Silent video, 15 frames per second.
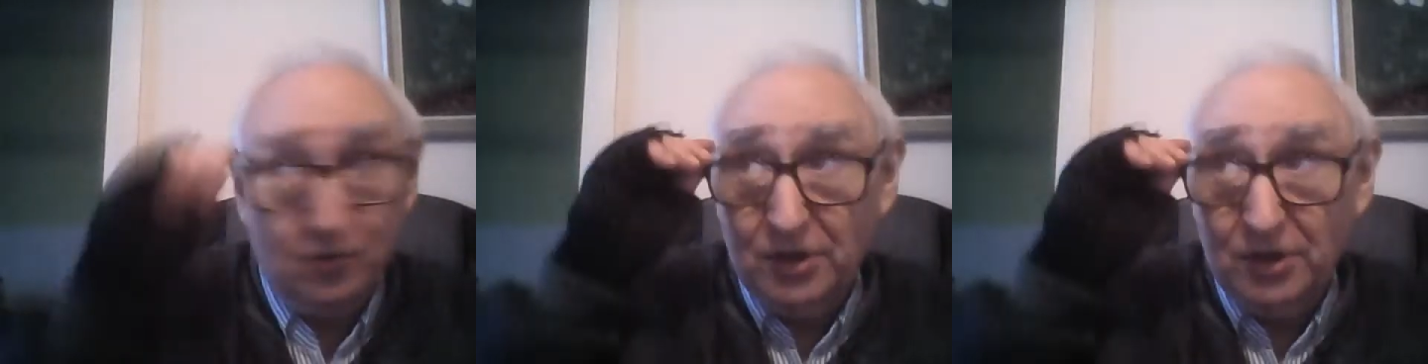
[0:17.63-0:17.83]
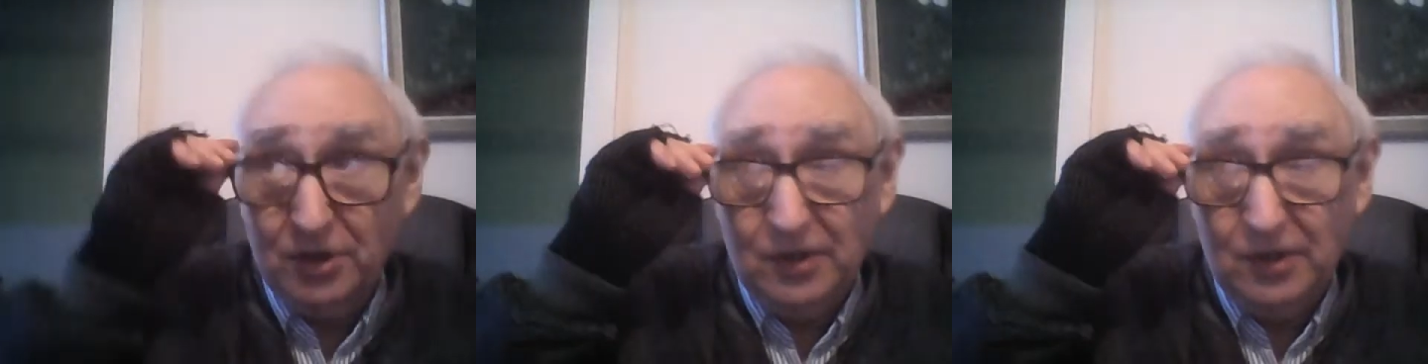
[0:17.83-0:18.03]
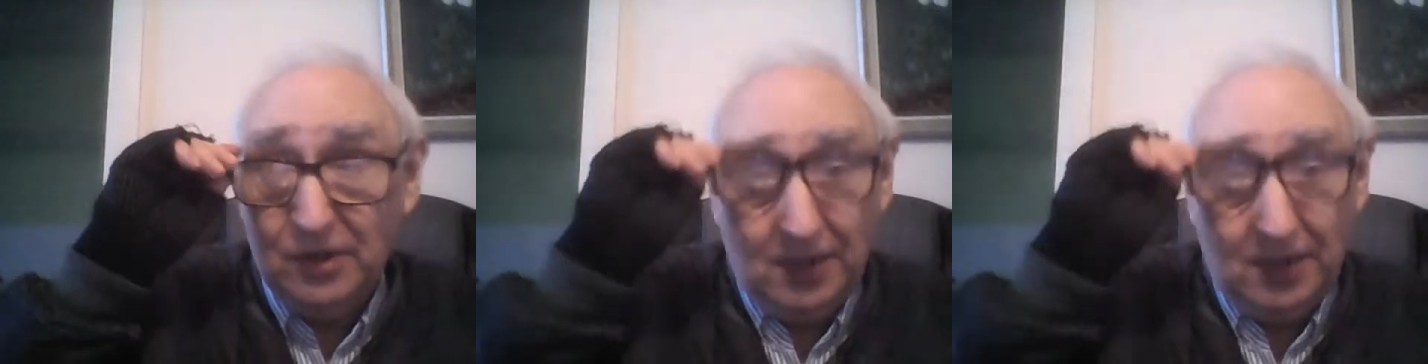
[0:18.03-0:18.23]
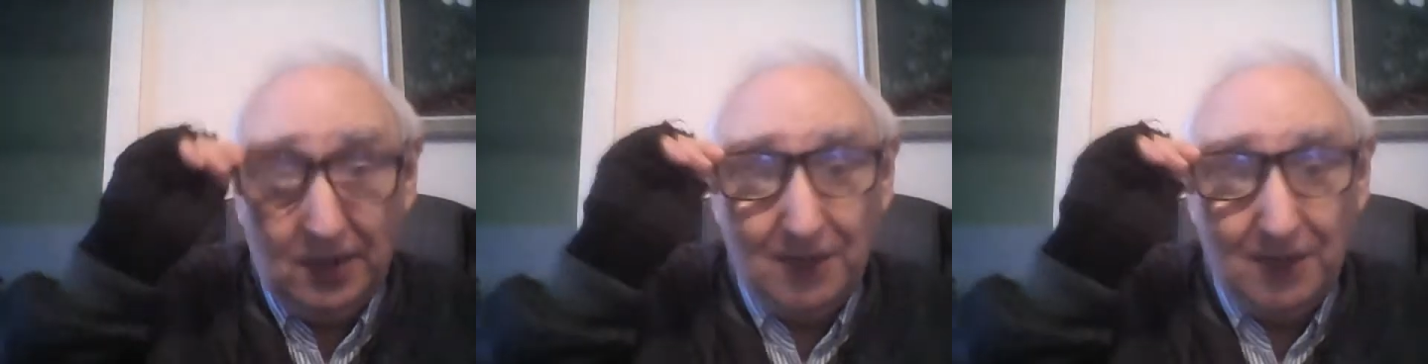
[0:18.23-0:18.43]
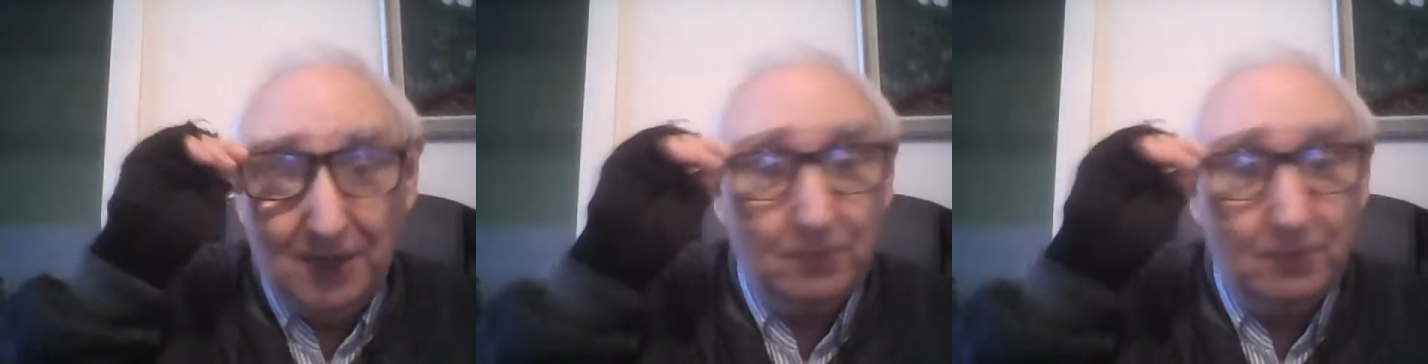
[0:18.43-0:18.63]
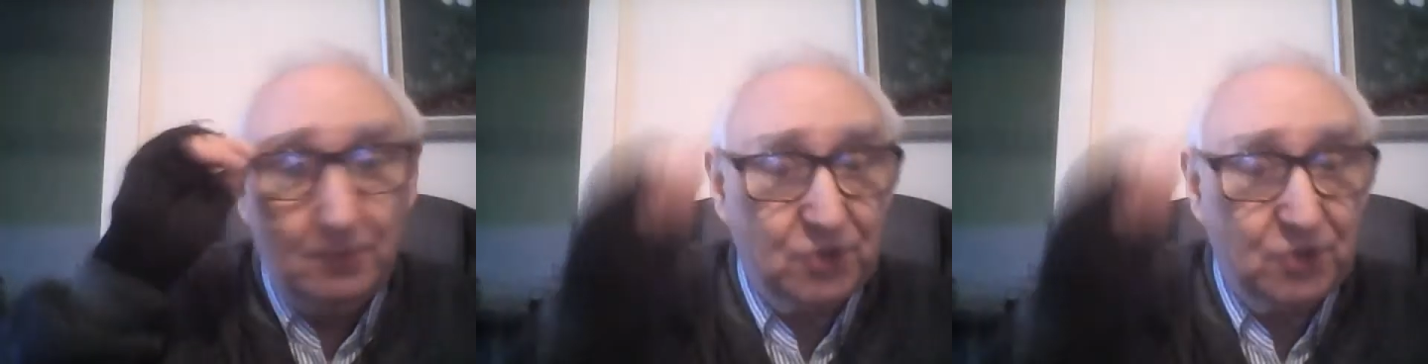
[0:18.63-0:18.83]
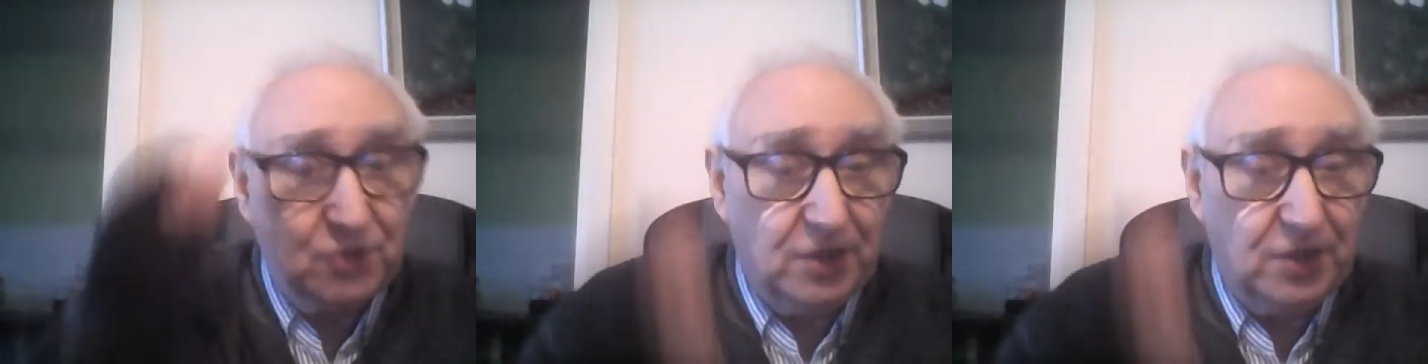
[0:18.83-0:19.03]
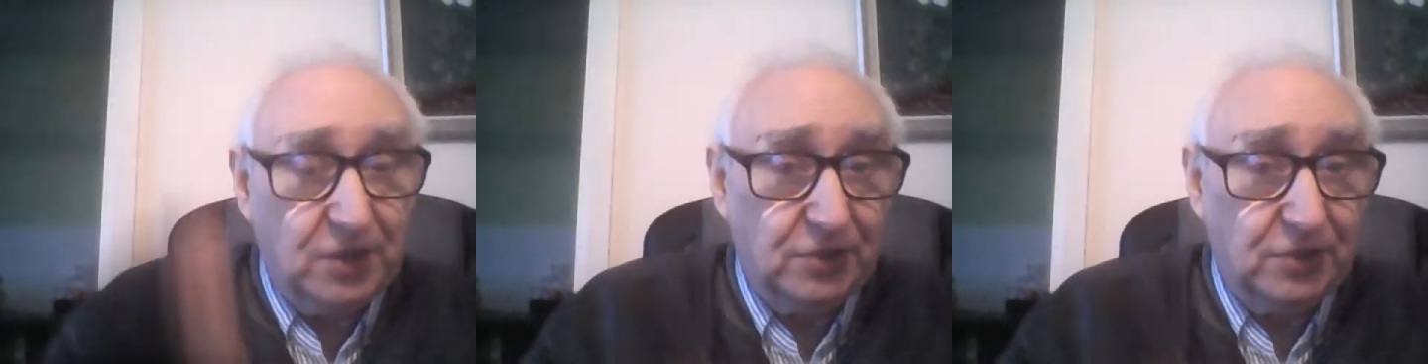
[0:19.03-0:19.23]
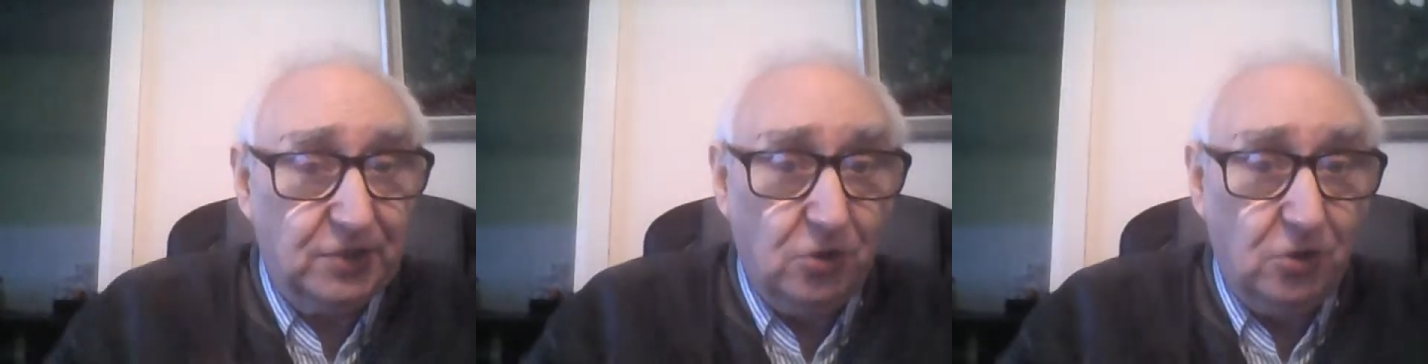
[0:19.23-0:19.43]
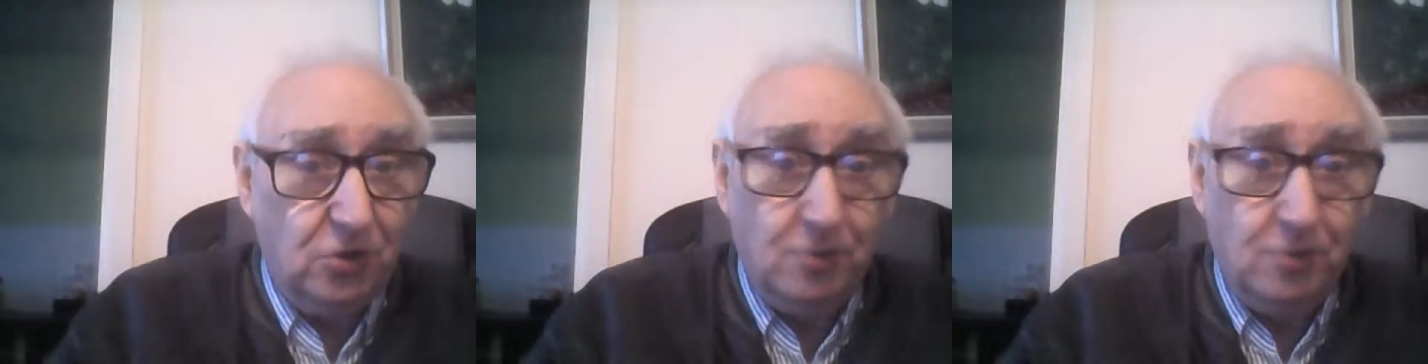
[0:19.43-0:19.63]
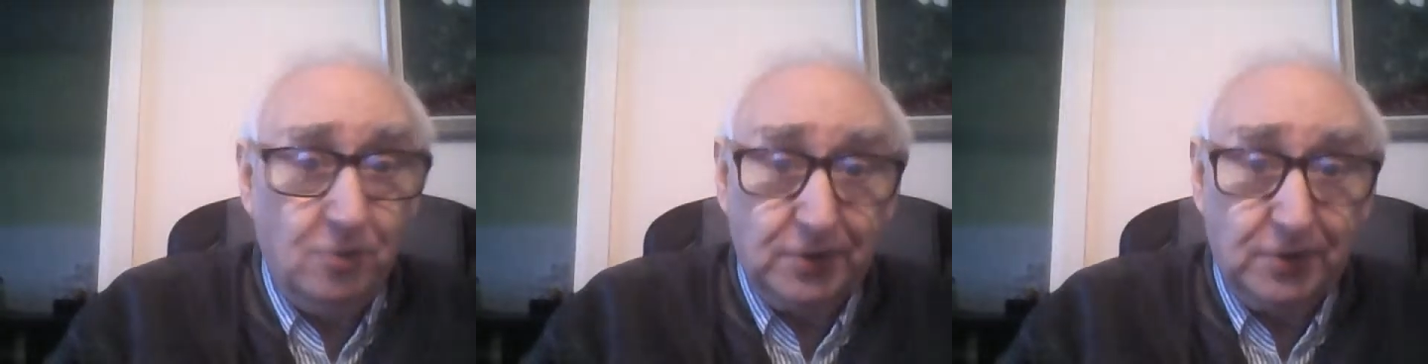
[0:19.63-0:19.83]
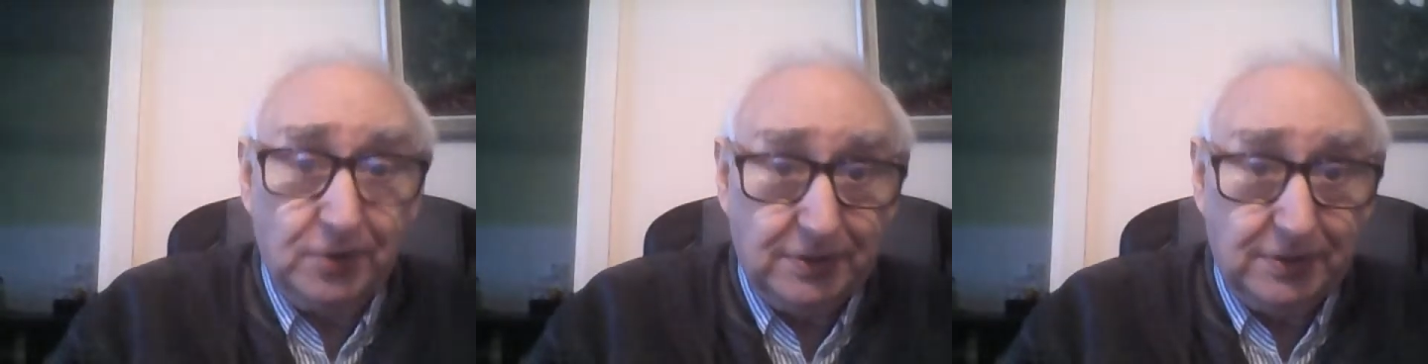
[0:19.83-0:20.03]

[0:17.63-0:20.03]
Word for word: on the albums and that, you know, but